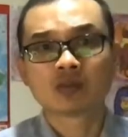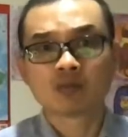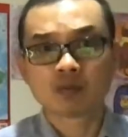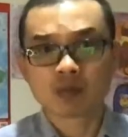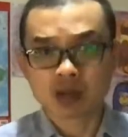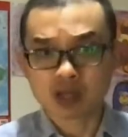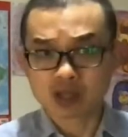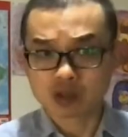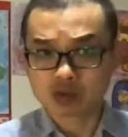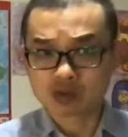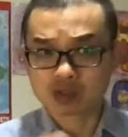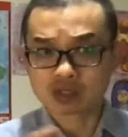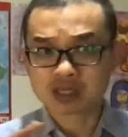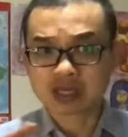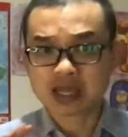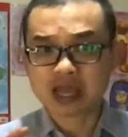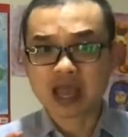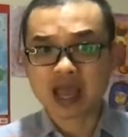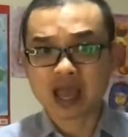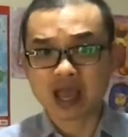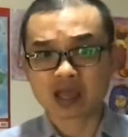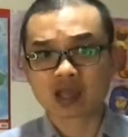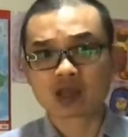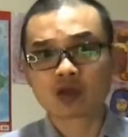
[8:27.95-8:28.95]
by using
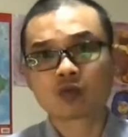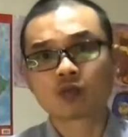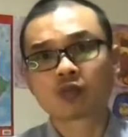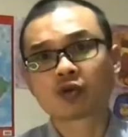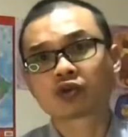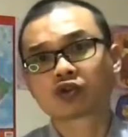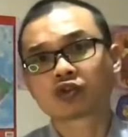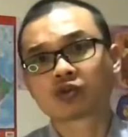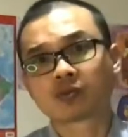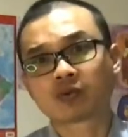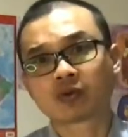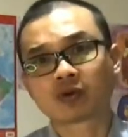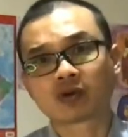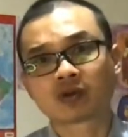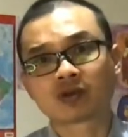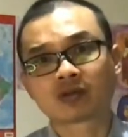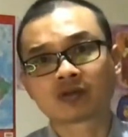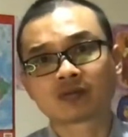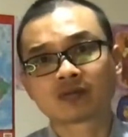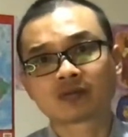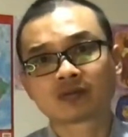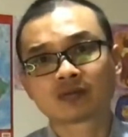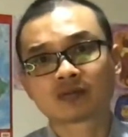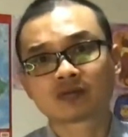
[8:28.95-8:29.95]
acupressure
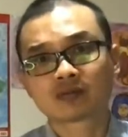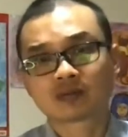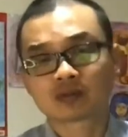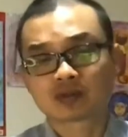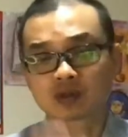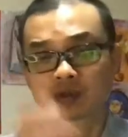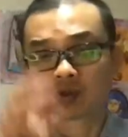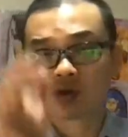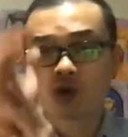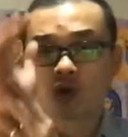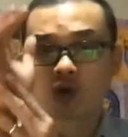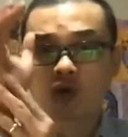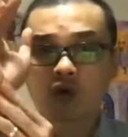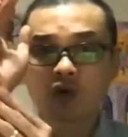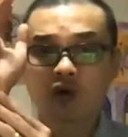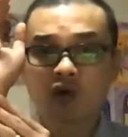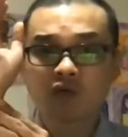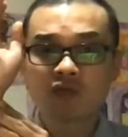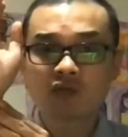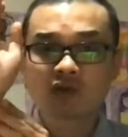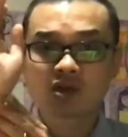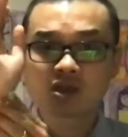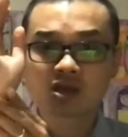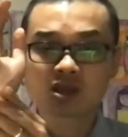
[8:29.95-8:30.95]

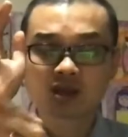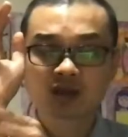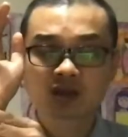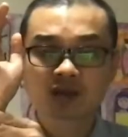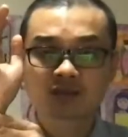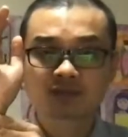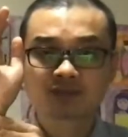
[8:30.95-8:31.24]
over here.